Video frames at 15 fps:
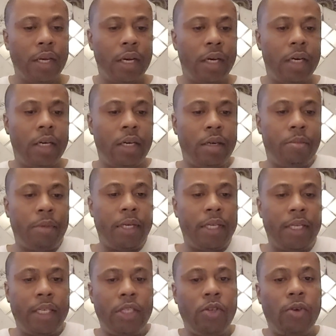And
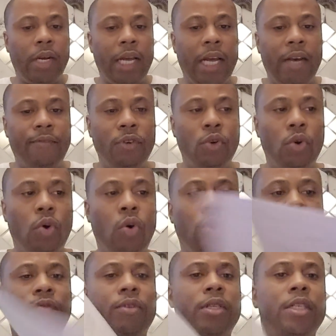then you're going to have your
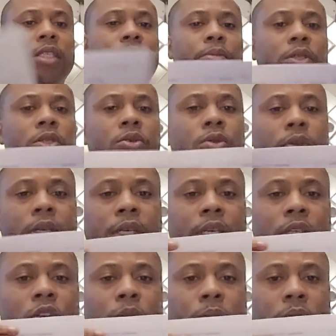order for dismissal.
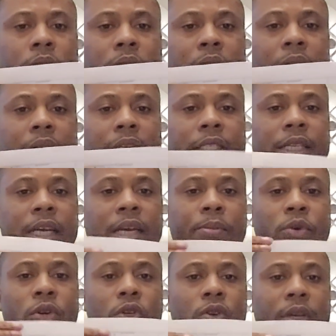Again, you're going to put your client's
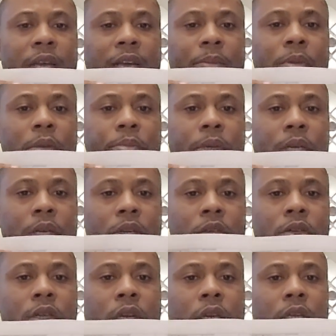name or your name up
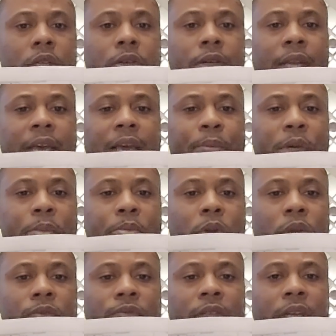here, your name and
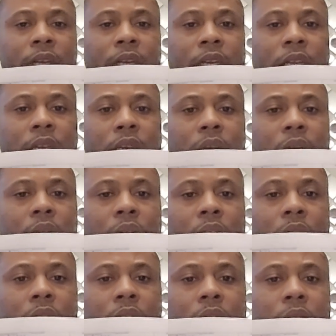birthday,
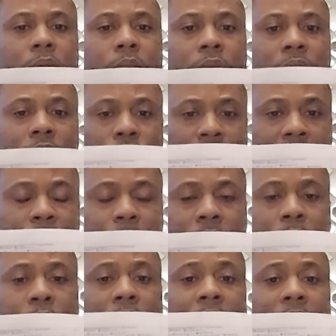and you'll keep
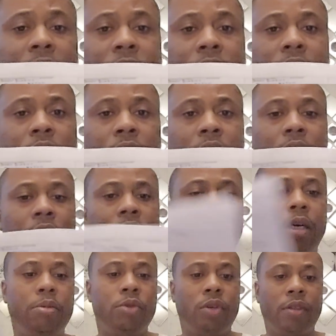it blank.
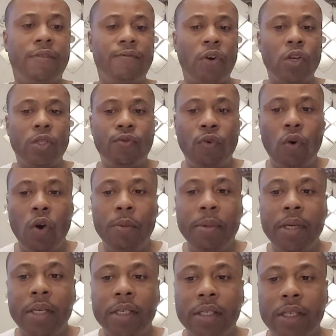So the first form
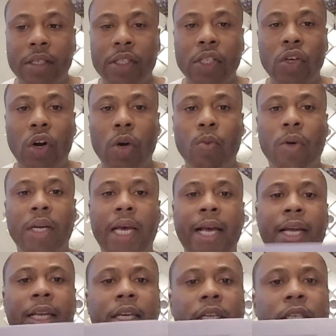is the CR
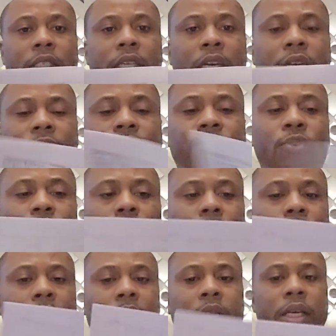180. The second
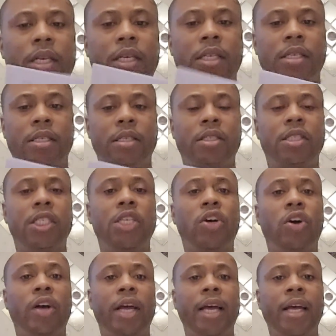form is
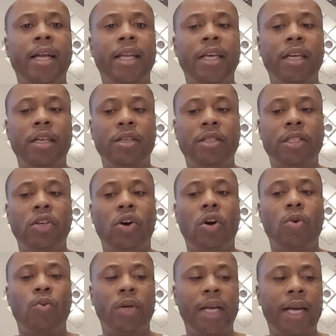CR
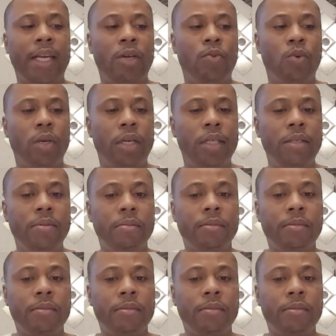181.